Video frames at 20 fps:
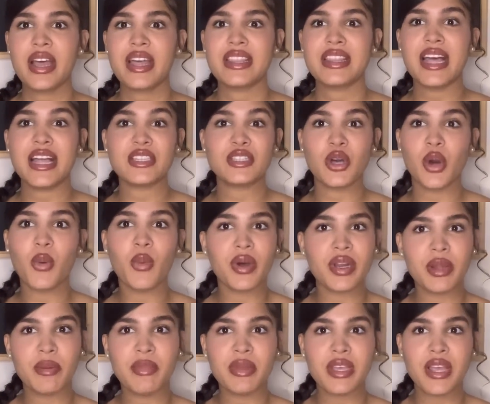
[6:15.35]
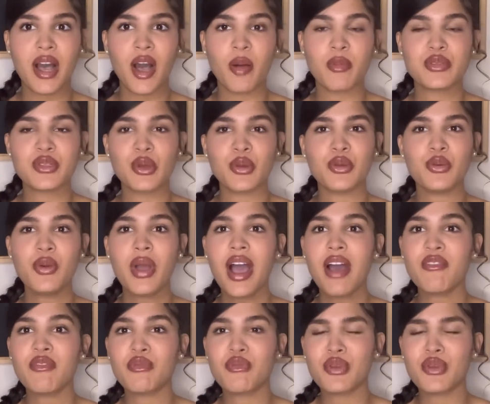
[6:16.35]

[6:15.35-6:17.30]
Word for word: that don't want to be helped so you have